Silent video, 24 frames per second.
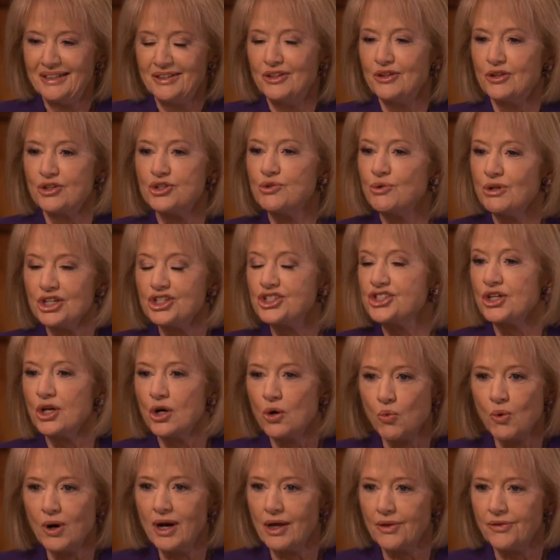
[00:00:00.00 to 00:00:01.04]
they're doing
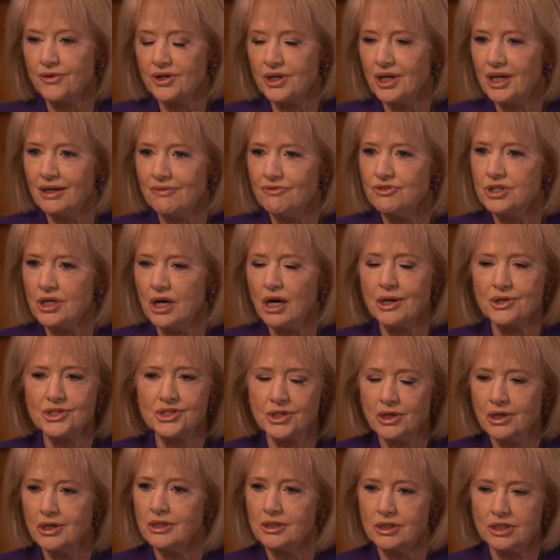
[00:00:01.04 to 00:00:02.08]
so well, they're kind of do-
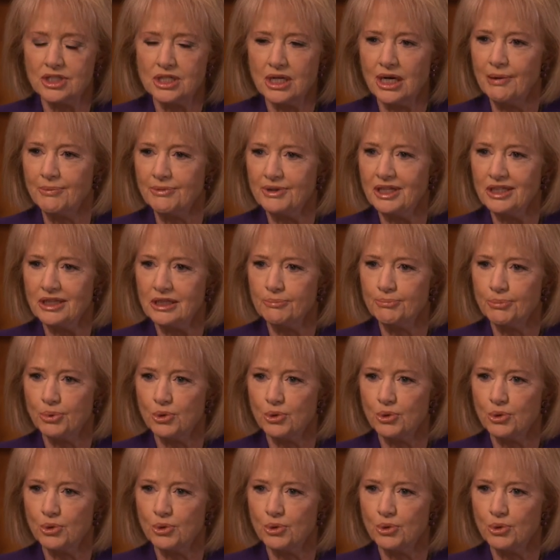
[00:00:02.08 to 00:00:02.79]
starting to dominate the